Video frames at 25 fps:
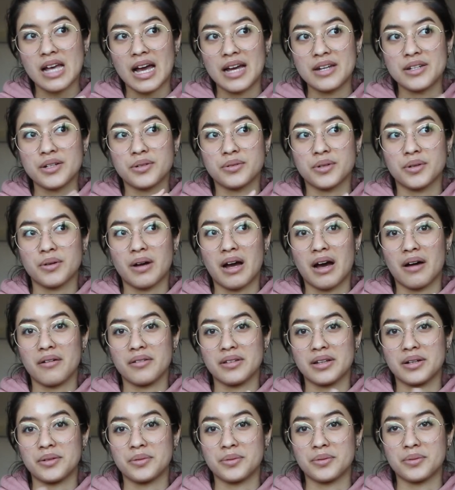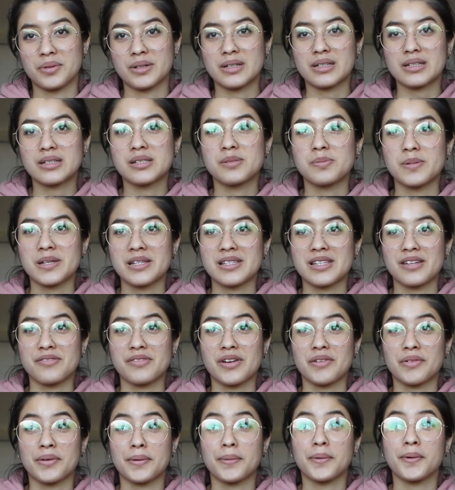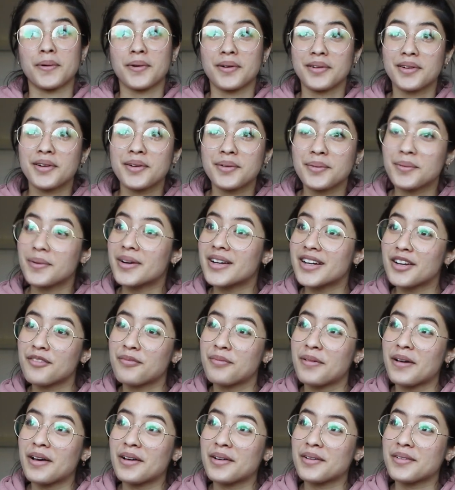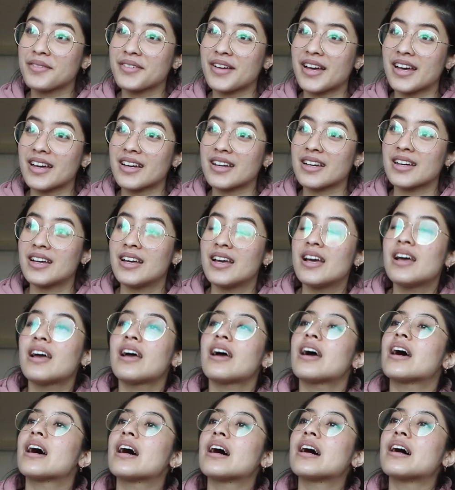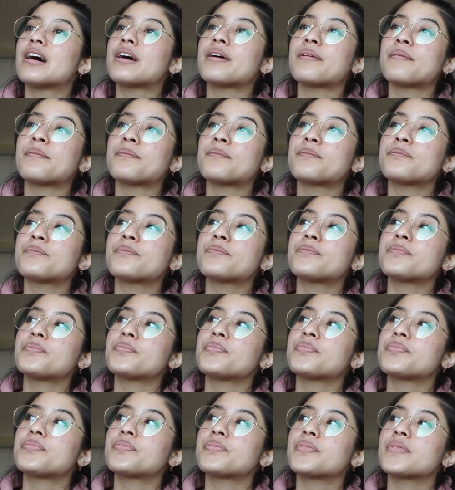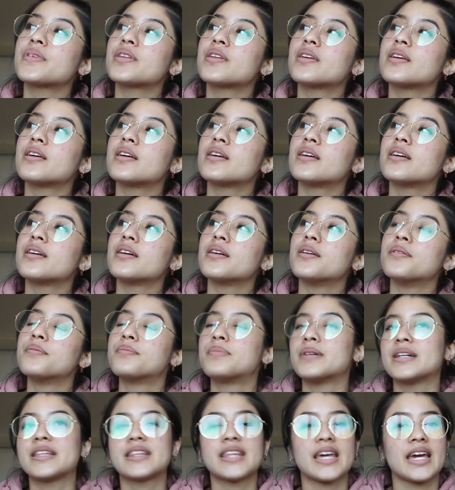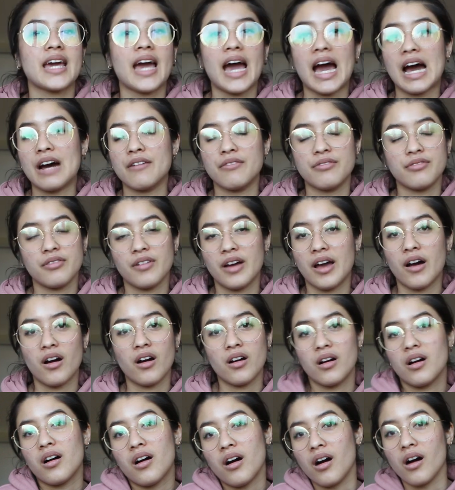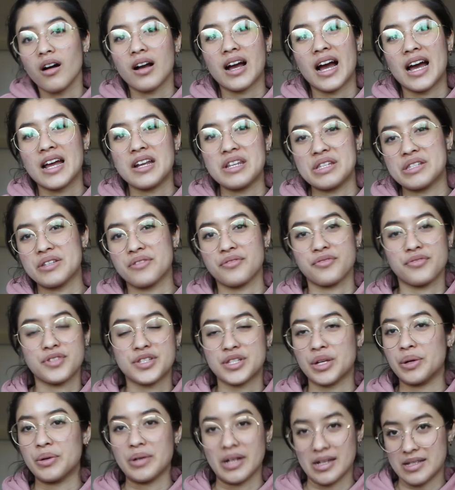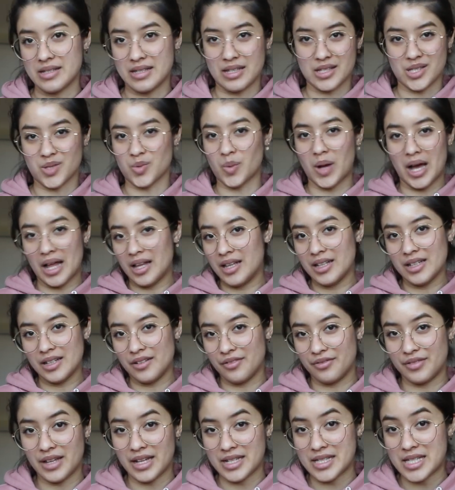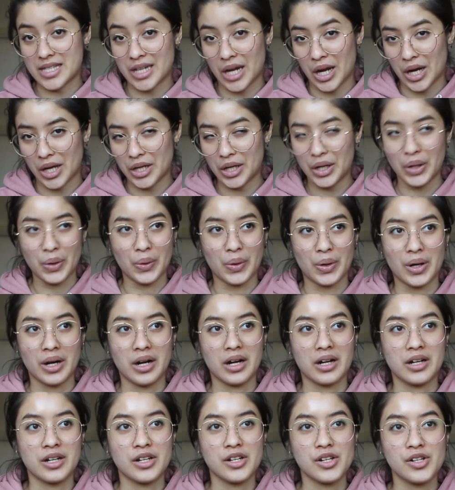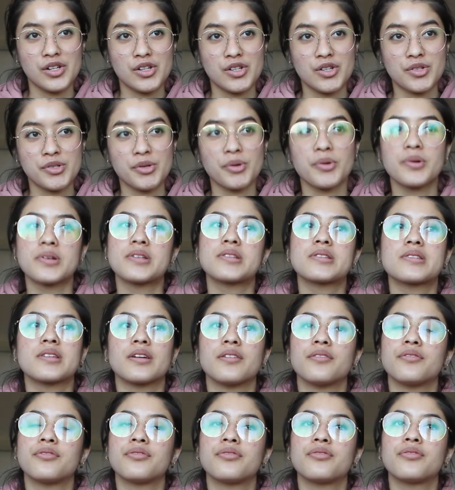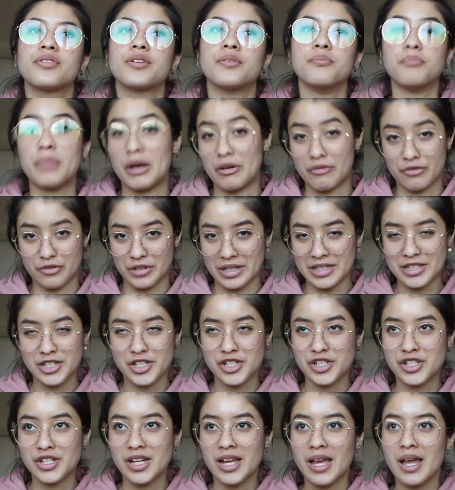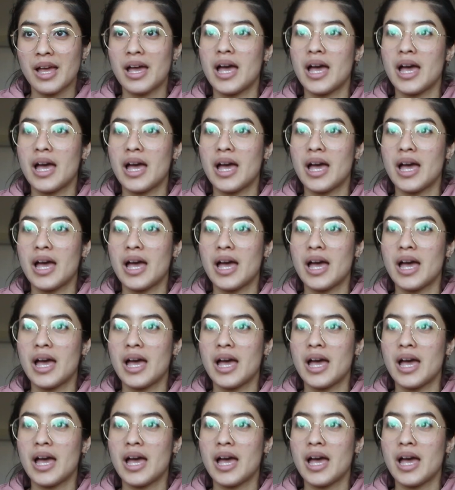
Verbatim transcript: I don't know how that works because I've never ordered one at Melkweg. Um, but they have all kinds of sodas as well if that's not your choice of beverage.